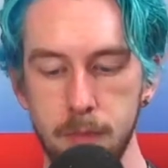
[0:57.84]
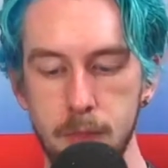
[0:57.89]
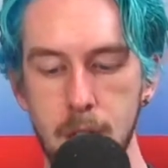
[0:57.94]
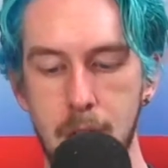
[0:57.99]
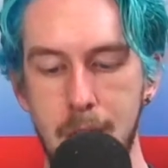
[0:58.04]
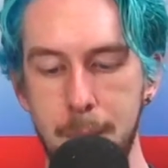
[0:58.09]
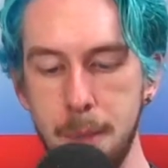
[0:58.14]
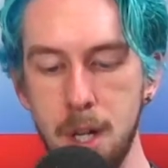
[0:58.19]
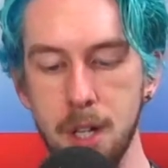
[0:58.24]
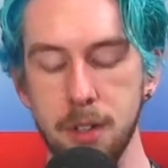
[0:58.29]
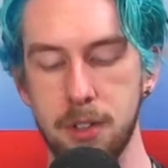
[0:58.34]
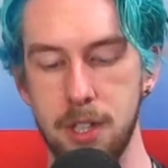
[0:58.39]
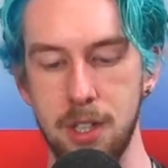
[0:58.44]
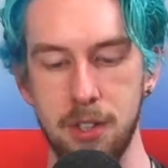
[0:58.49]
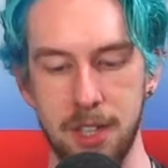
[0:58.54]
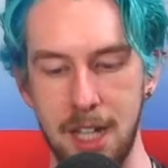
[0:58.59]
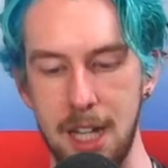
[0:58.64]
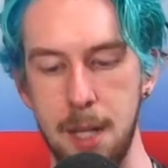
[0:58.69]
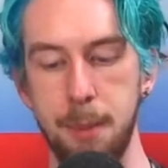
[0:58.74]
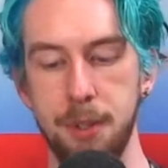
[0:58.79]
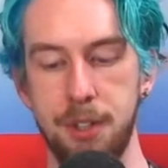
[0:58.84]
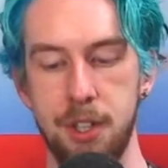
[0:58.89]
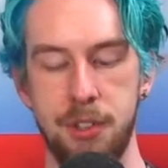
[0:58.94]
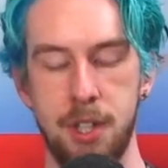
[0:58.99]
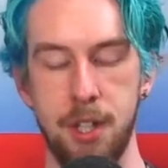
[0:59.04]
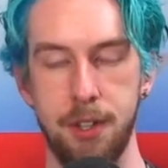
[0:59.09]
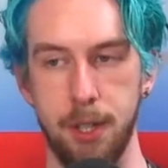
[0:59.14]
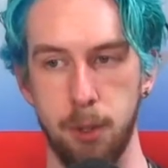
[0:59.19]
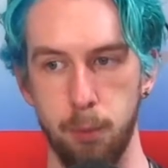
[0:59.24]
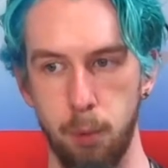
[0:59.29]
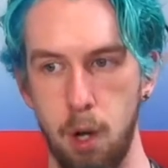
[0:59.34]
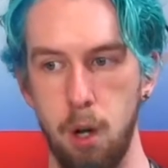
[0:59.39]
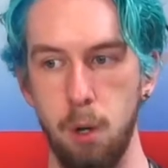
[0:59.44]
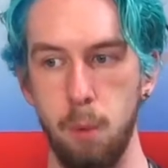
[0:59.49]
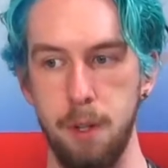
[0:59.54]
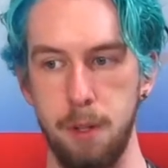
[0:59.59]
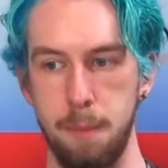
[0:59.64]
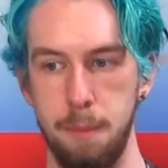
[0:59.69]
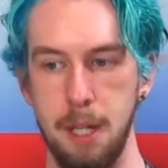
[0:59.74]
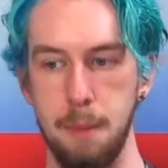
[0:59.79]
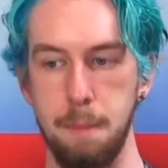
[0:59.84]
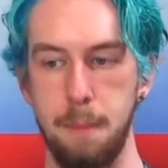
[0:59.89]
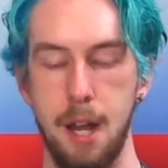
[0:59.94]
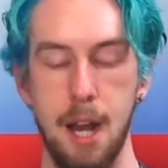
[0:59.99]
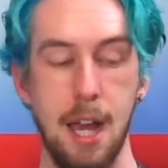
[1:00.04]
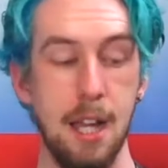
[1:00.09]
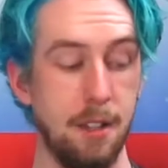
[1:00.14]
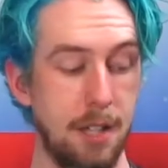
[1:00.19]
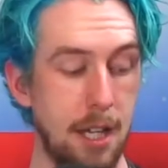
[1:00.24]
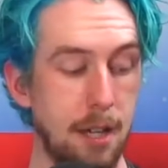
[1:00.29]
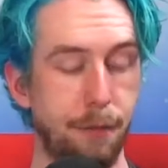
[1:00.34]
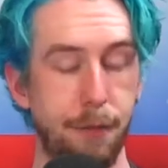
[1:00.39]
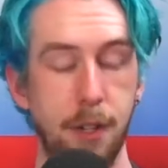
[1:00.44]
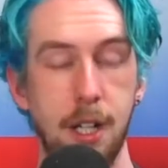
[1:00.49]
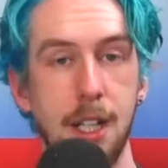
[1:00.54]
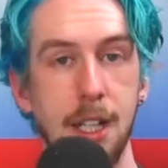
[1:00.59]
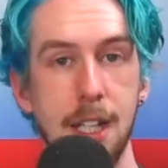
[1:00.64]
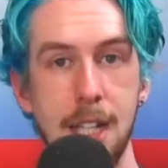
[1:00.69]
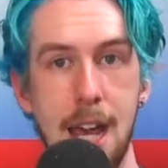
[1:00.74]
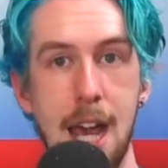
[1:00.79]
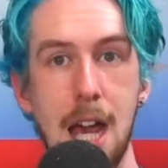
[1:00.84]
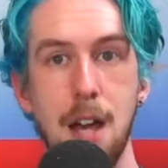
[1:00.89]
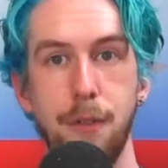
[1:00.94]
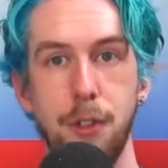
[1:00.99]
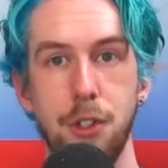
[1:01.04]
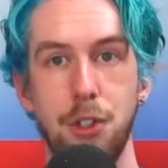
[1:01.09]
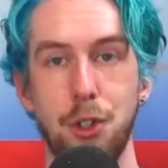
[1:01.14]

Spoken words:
I'm not disabled, there's nothing wrong with me, but I definitely have a